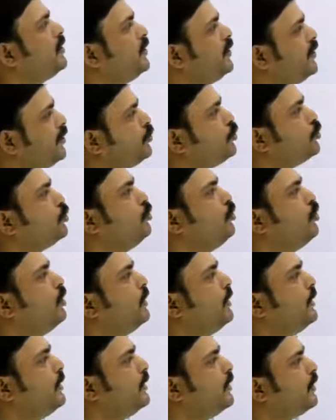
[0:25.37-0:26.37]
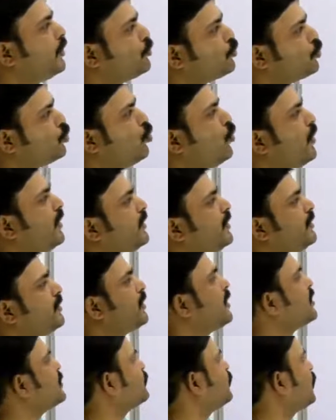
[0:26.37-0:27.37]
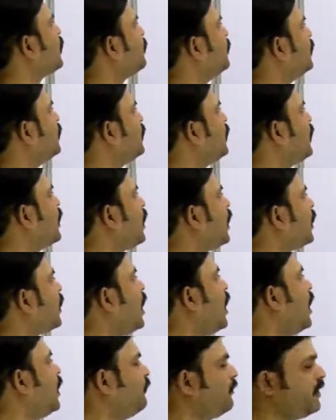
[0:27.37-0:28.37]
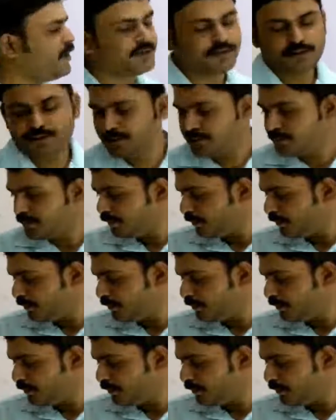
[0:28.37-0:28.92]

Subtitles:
E2 in a two winding transformer are always,